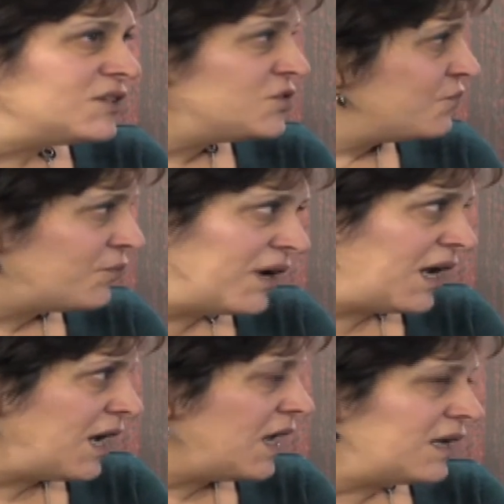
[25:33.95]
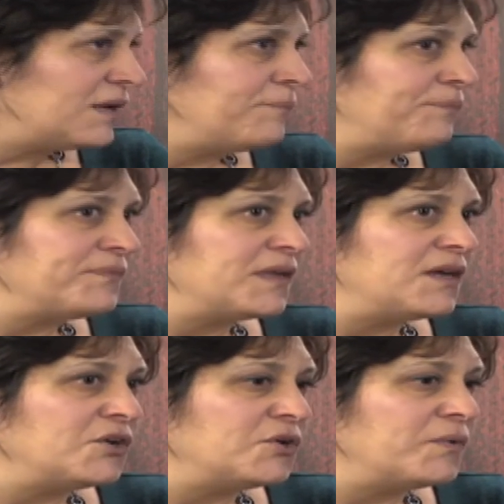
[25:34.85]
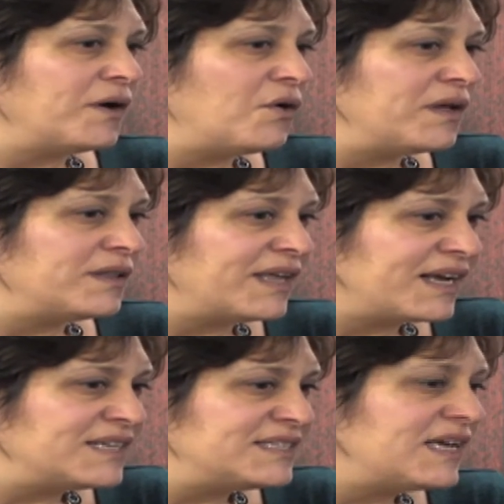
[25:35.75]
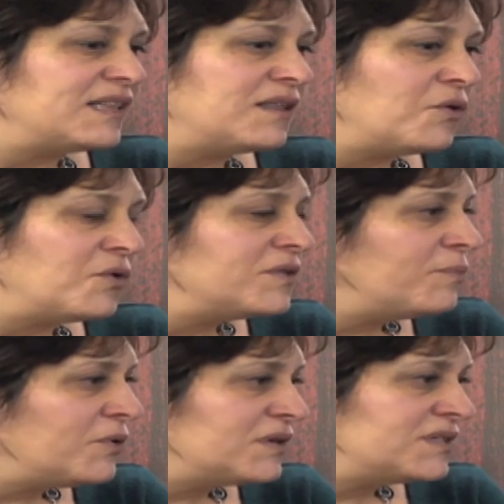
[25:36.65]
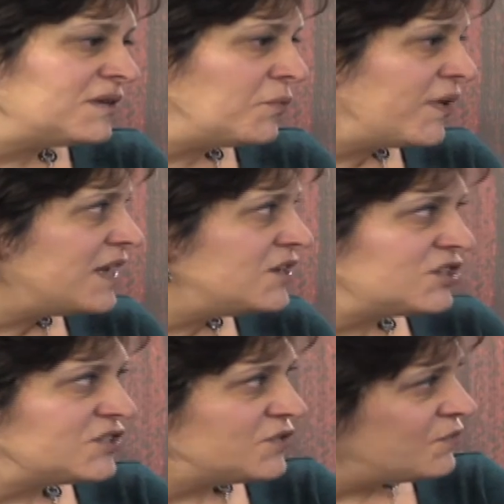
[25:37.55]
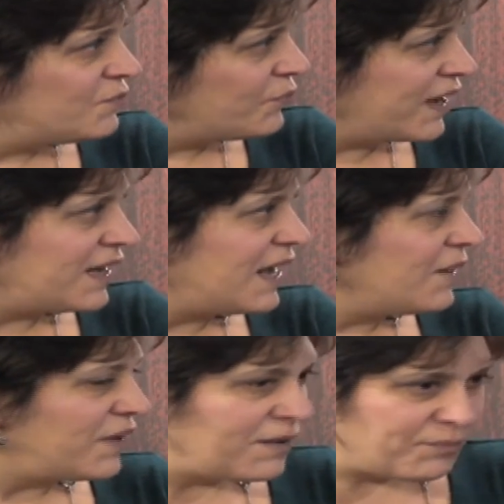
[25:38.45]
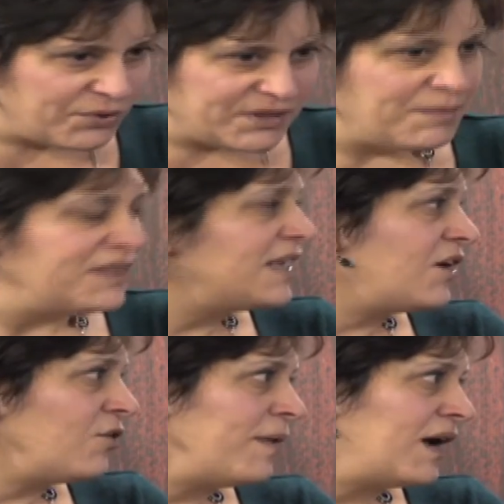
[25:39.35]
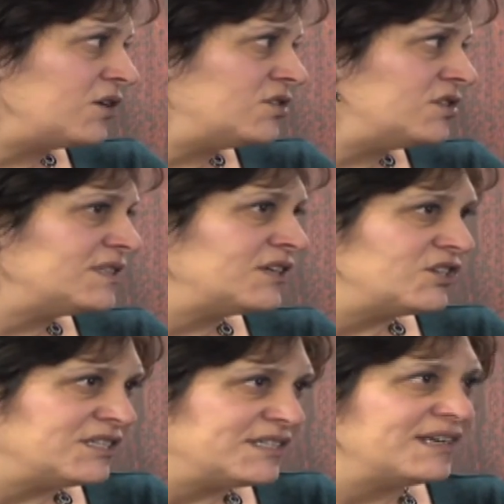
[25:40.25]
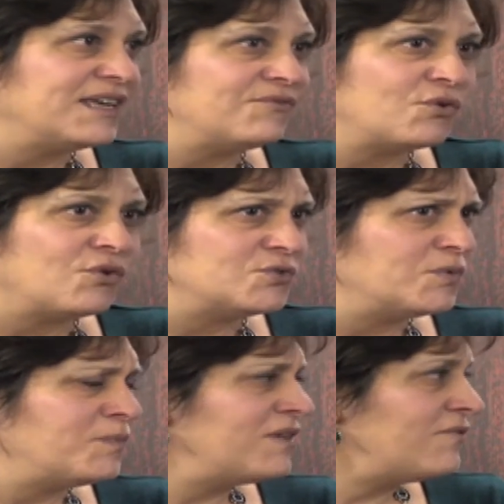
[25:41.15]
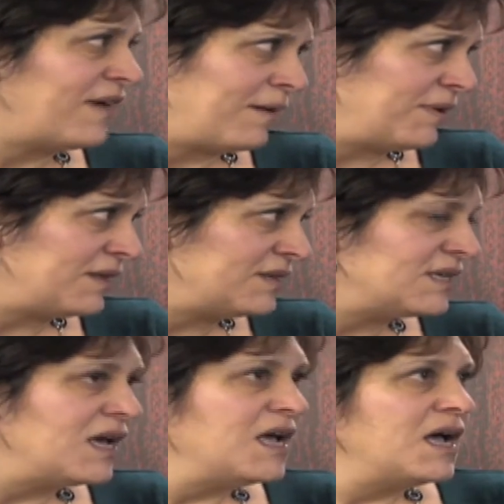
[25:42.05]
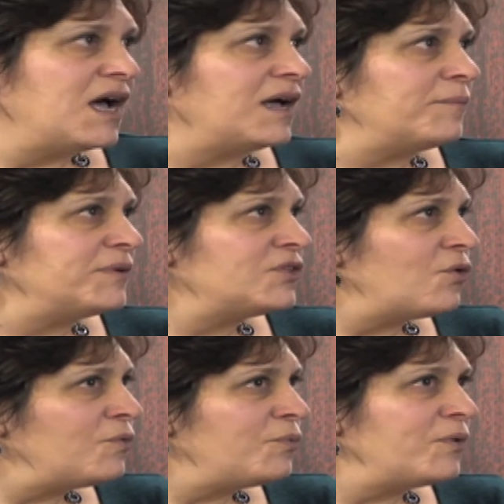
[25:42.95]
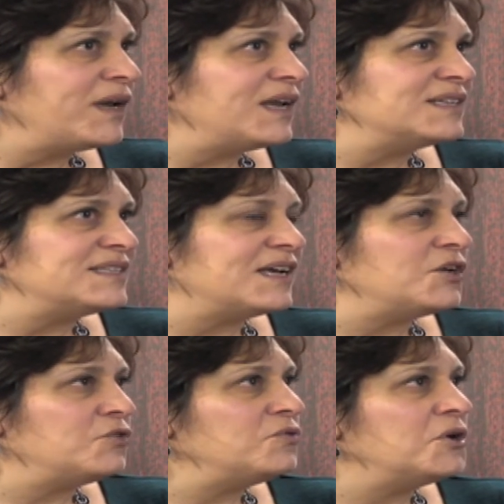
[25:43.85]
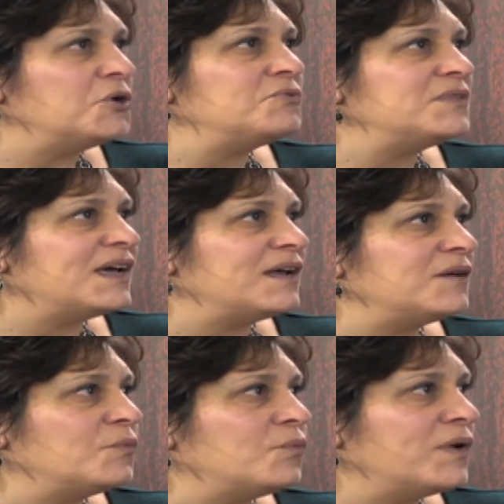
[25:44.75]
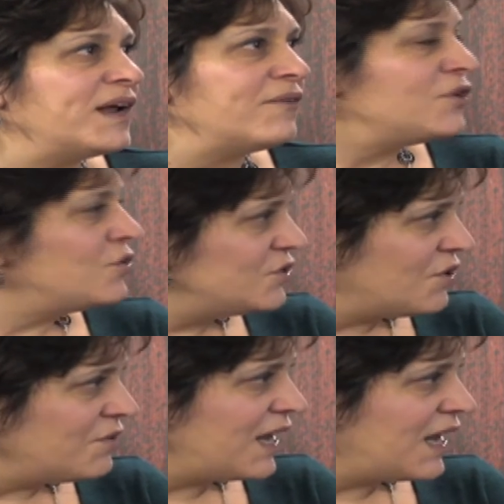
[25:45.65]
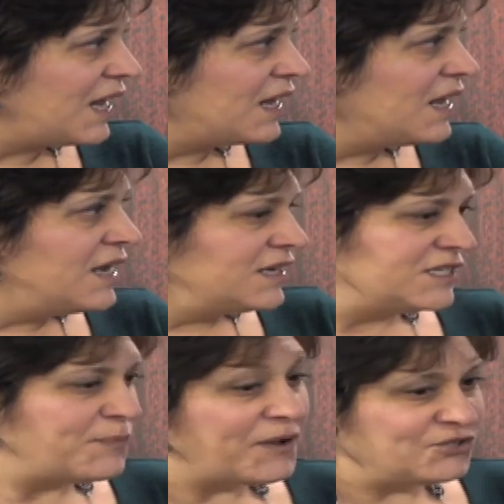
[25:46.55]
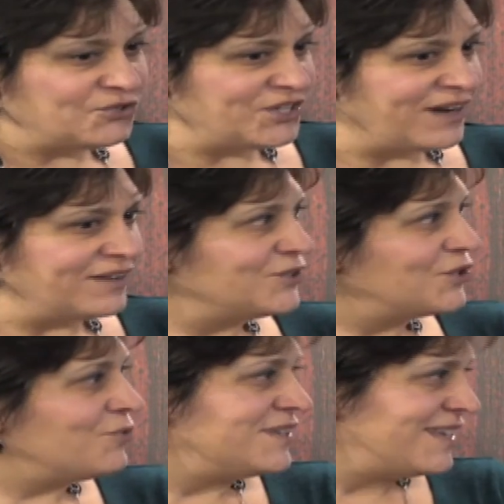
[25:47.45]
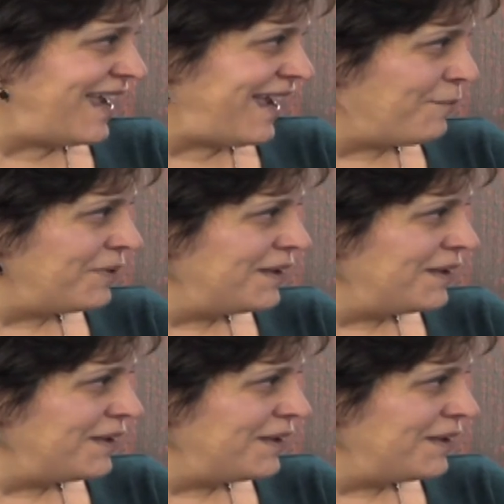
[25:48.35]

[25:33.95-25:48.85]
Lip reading: is free. Like I said, all the books we just bring and we put them in the care packages. Like she said, gift cards would be fabulous. But the whole point is that that whatever you're donating to sponsor a child to go to camp,